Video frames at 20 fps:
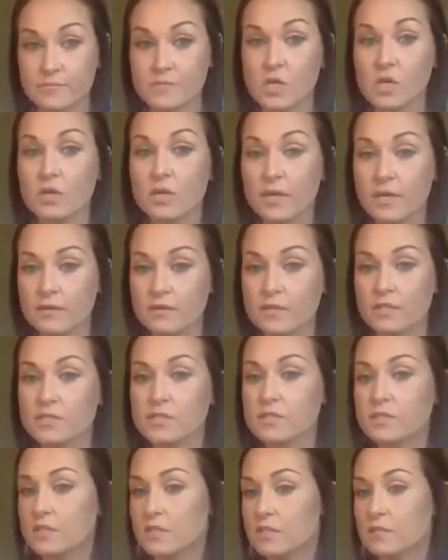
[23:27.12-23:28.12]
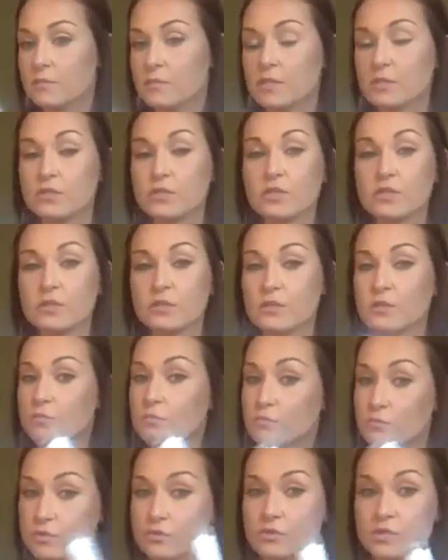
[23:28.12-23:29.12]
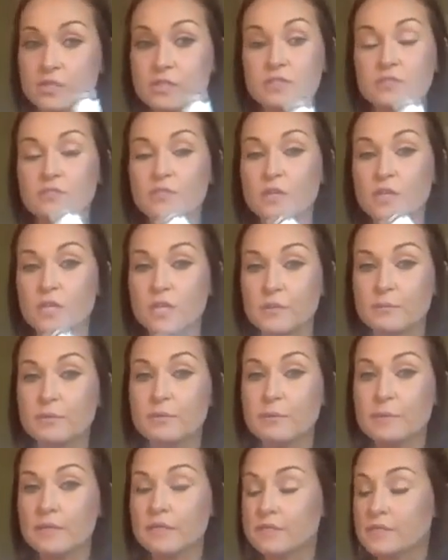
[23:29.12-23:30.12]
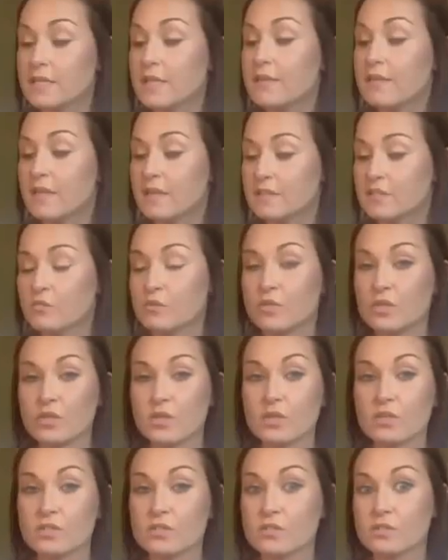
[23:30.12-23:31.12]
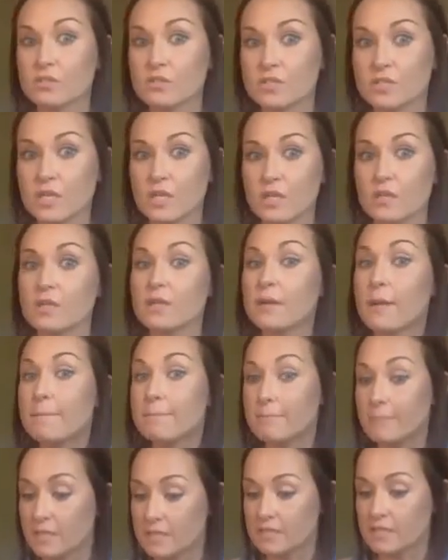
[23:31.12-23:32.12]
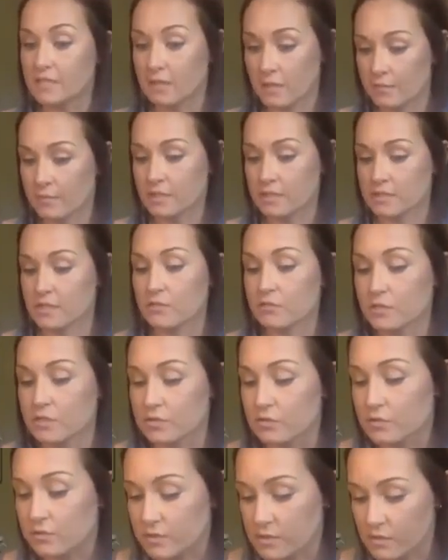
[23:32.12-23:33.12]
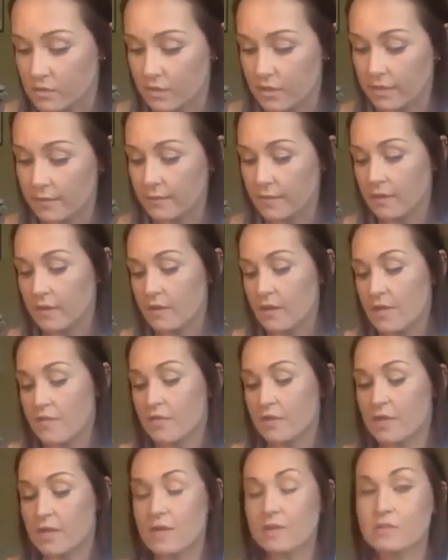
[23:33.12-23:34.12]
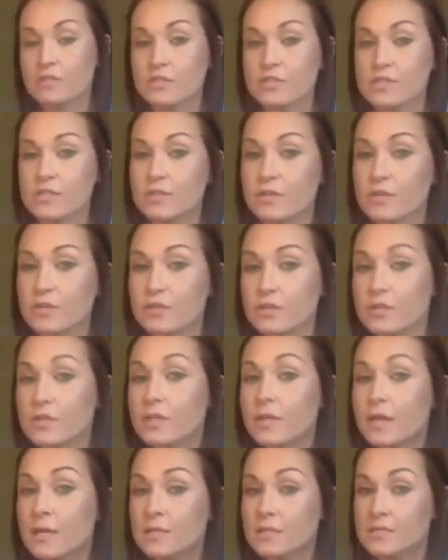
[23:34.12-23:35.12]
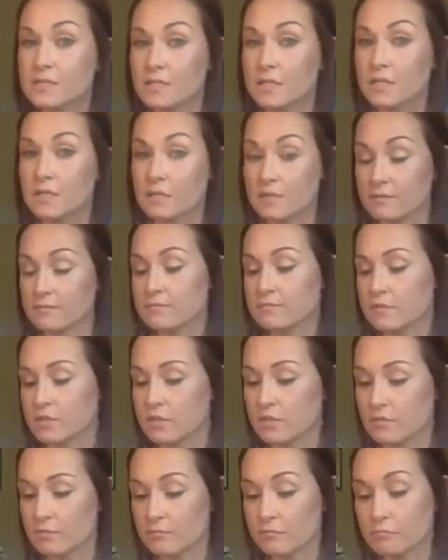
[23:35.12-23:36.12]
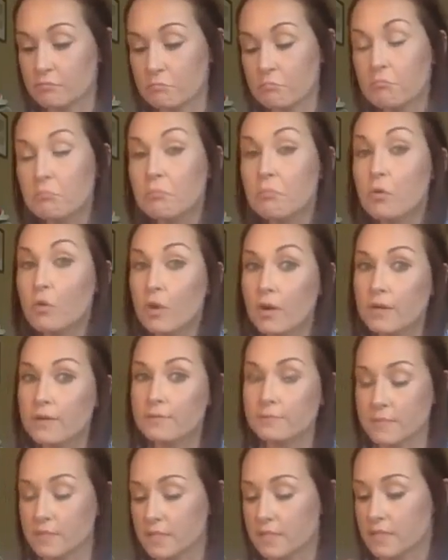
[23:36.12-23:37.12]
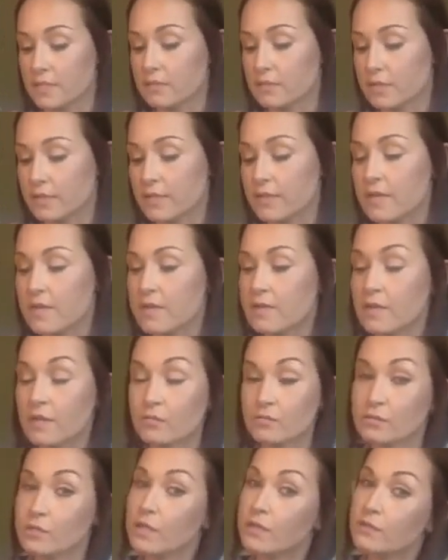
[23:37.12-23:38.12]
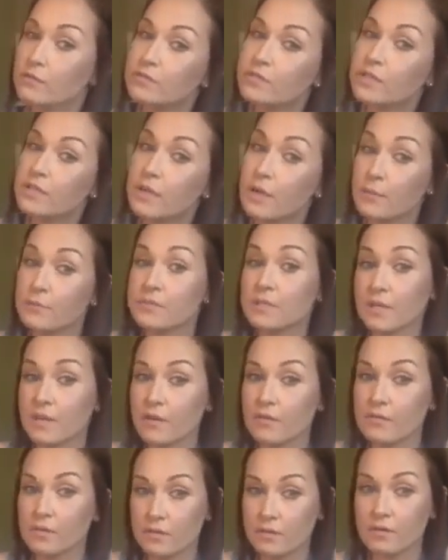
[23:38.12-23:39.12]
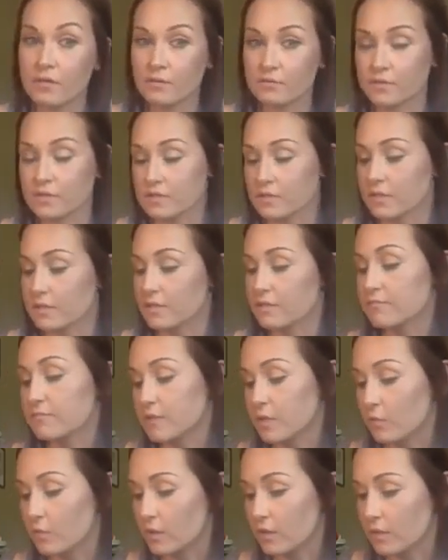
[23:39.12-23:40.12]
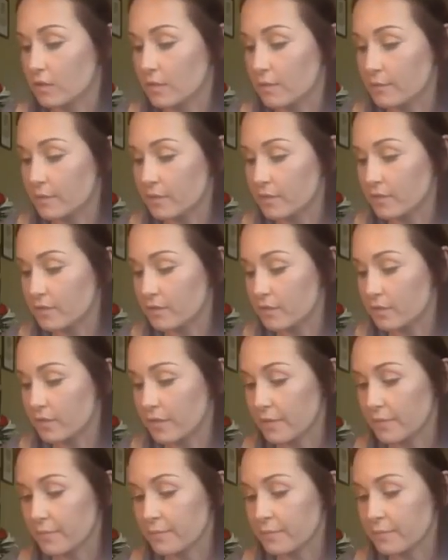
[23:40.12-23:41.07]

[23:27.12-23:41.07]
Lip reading: Okay, this is going to be, you're going to use this for a couple months, and that's when you're going to start seeing like amazing, amazing results. Okay, the collagen though, you can kind of see, you know, more immediately. Now when they come together, obviously they work a lot better. Okay,